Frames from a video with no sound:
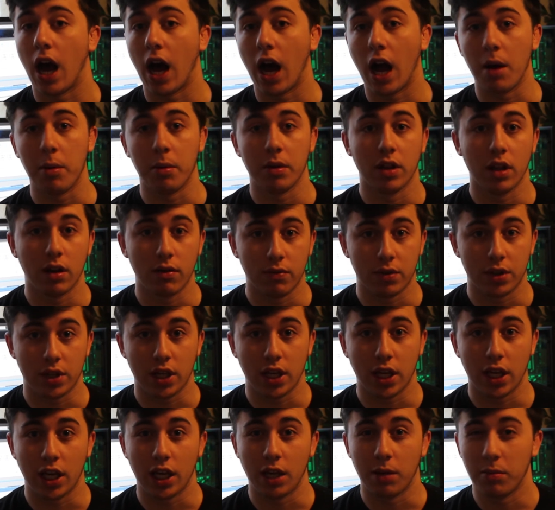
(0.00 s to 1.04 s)
I'm in love with the
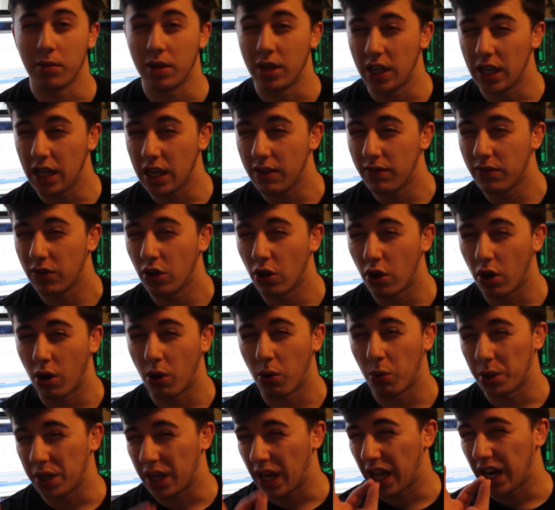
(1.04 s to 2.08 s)
game, even though
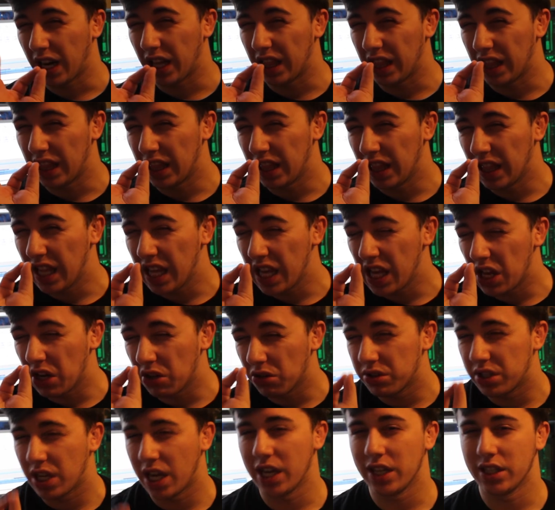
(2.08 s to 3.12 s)
I only got a
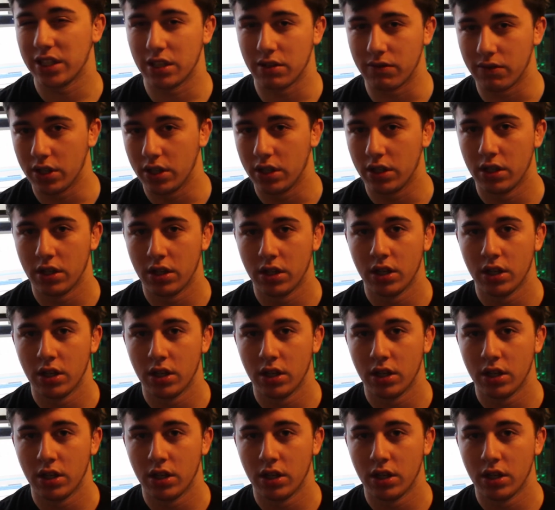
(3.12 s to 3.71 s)
little taste of it.